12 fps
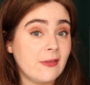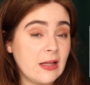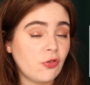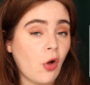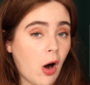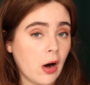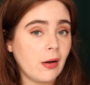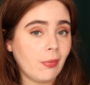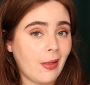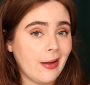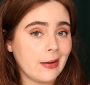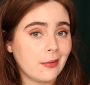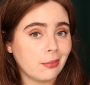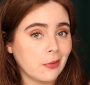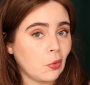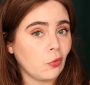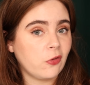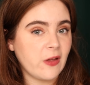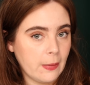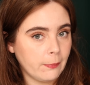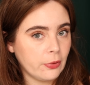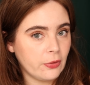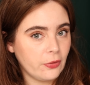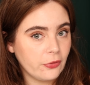These aren't like little
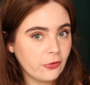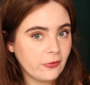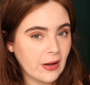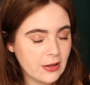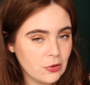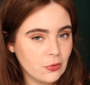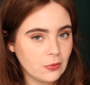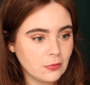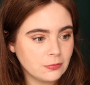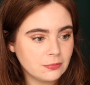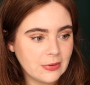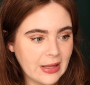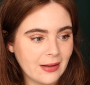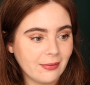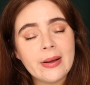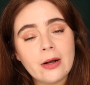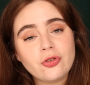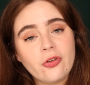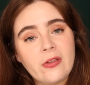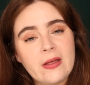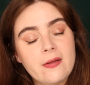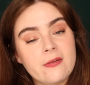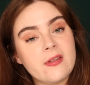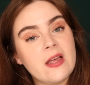samples that you get. But I'll just say
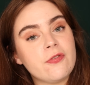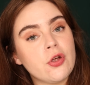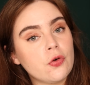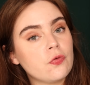this, if you're